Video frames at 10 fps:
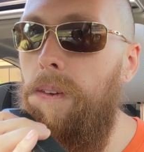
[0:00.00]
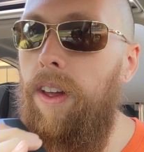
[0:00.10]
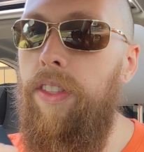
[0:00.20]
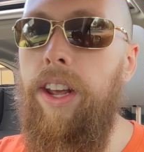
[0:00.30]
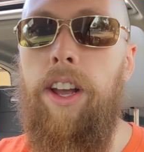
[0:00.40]

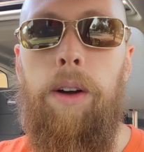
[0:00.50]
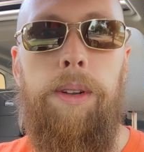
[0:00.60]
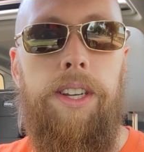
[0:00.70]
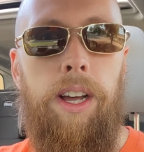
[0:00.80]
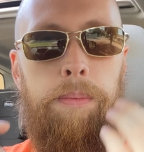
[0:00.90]
and then comb
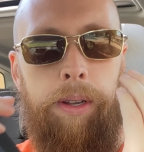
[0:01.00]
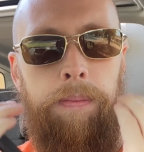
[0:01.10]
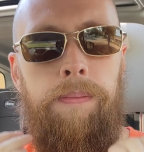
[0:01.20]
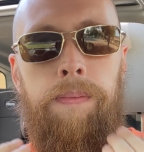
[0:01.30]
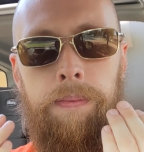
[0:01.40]
it to help it
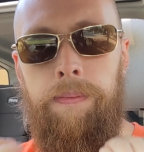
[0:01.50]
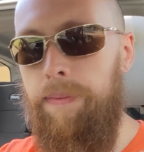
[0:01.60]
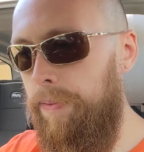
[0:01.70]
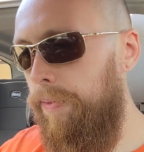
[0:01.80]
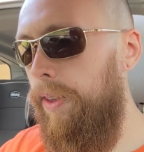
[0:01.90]

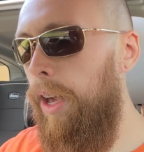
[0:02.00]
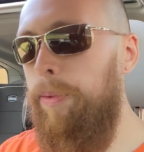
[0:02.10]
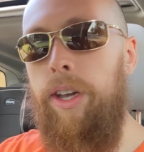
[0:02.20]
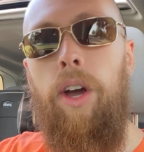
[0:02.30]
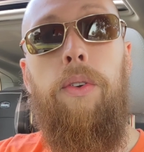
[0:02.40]

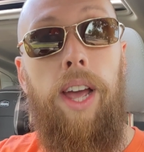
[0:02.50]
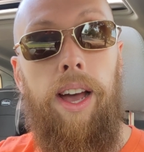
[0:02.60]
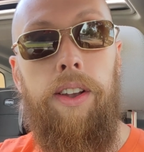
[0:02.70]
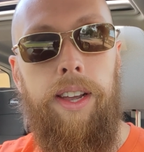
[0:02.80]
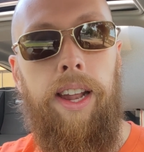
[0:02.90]
go
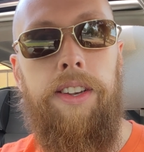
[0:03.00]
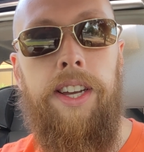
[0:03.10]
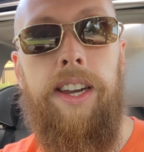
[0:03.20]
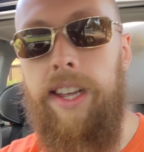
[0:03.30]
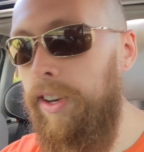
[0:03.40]
down and kind of
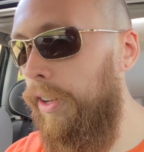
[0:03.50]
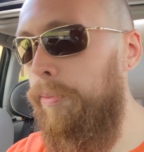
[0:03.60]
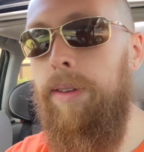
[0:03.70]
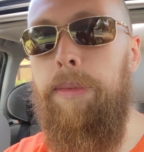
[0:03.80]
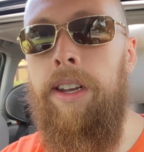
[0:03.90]
tuck in a little
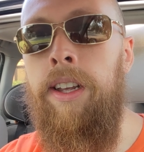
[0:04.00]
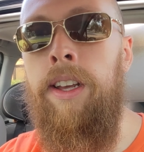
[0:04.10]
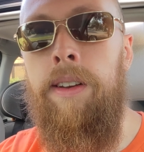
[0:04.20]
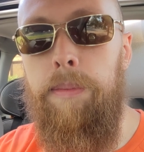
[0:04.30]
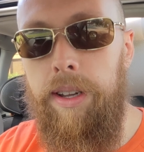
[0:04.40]
bit.
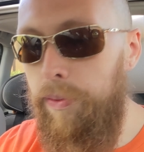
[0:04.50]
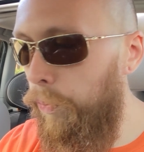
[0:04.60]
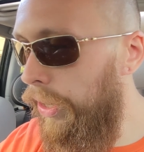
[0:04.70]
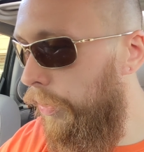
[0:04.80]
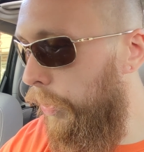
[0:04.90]
But
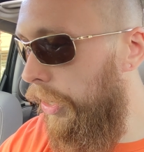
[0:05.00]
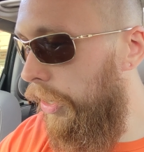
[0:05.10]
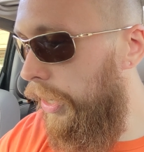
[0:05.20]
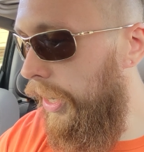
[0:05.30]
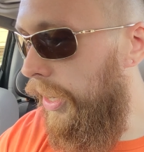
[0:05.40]
when you're
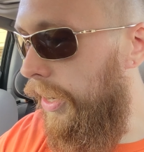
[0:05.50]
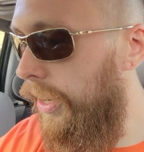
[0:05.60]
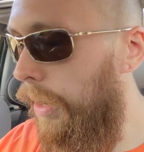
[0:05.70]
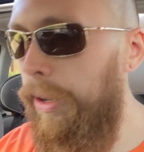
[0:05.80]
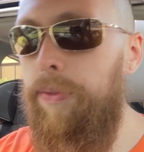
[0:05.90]

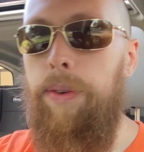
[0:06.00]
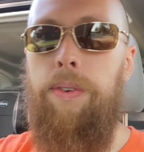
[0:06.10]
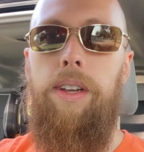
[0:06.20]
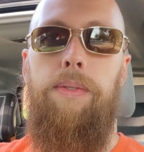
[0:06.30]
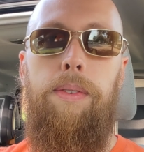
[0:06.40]
done, I mean,
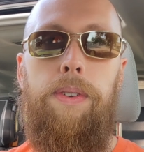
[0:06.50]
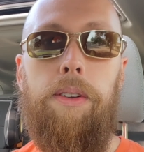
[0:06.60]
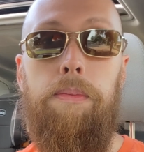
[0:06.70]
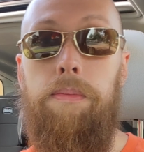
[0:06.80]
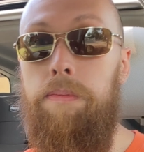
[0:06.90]
if you
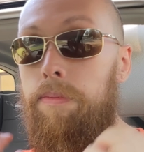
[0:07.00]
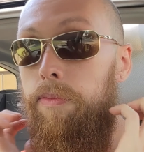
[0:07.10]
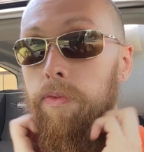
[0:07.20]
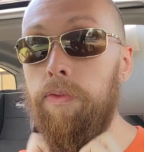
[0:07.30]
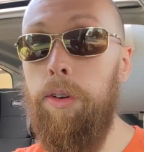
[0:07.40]
feel
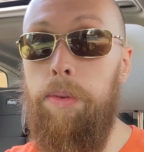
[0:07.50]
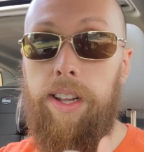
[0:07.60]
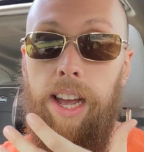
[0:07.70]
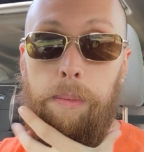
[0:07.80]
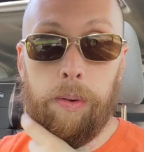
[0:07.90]

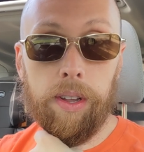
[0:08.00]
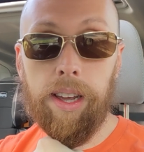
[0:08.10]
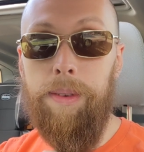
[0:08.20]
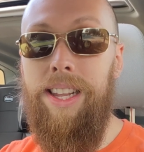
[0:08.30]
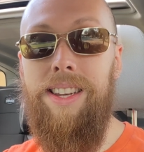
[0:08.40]
pretty happy with it,
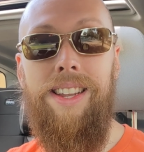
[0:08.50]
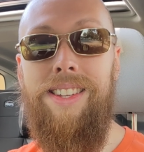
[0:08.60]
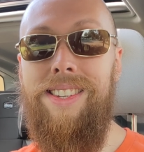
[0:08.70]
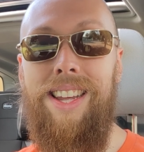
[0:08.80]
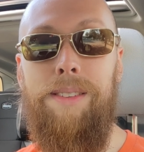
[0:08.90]
I mean,
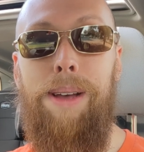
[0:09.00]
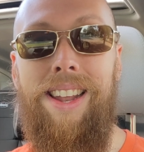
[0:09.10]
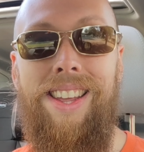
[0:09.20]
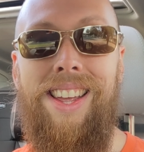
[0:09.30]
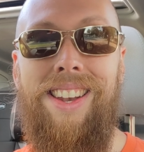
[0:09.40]
that's
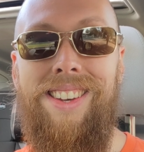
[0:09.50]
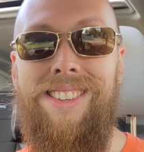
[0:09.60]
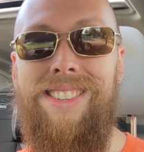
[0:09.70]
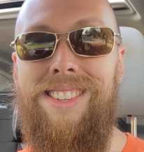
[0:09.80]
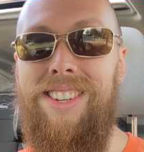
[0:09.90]
about it.
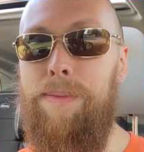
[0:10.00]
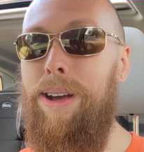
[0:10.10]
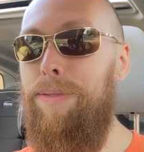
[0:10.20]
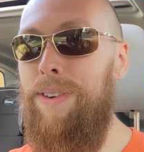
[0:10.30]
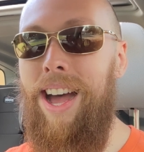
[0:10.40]
Take
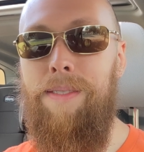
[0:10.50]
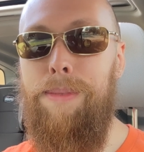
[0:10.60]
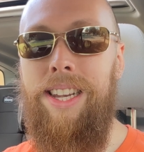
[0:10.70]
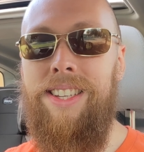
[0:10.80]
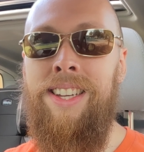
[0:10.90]
about 5
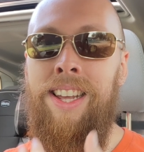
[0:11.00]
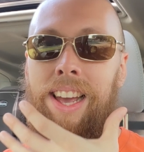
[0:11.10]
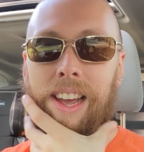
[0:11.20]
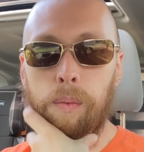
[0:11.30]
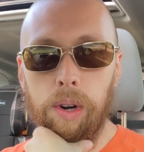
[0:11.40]
minutes,
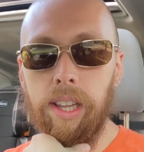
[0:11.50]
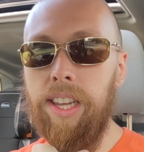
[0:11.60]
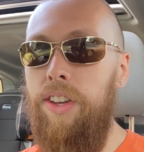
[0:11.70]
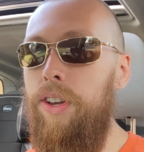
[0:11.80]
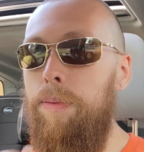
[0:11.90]
and really
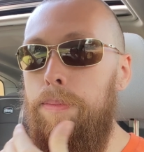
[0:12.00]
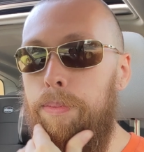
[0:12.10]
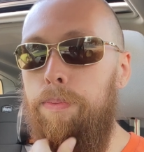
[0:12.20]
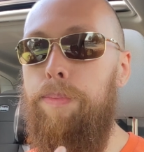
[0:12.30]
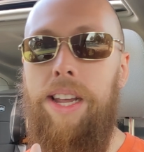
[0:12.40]
you can
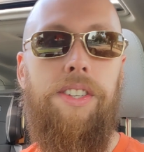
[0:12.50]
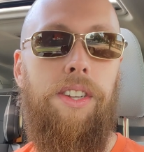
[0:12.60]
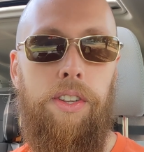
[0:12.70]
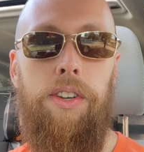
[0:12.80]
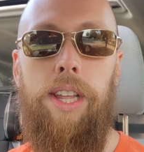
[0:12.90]

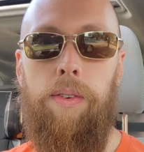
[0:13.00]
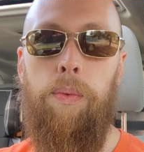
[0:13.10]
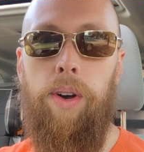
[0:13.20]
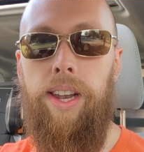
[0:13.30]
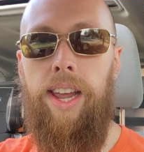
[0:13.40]
basically do that with
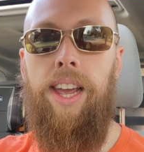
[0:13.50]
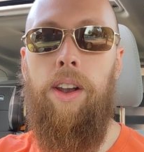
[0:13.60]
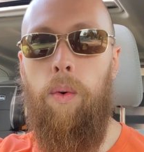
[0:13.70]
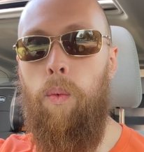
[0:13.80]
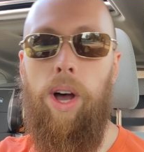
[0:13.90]
one
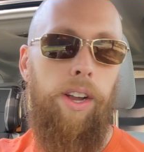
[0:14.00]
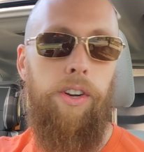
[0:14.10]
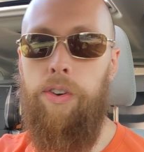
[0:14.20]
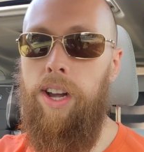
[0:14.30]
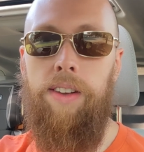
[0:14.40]
hand while you're
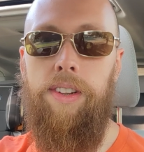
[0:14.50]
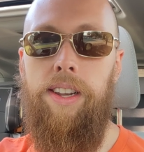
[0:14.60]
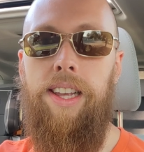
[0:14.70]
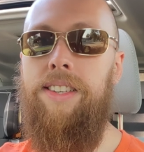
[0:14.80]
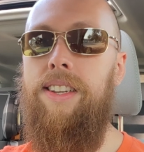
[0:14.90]

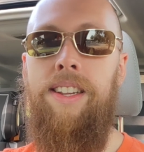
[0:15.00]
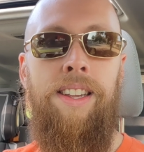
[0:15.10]
driving. It's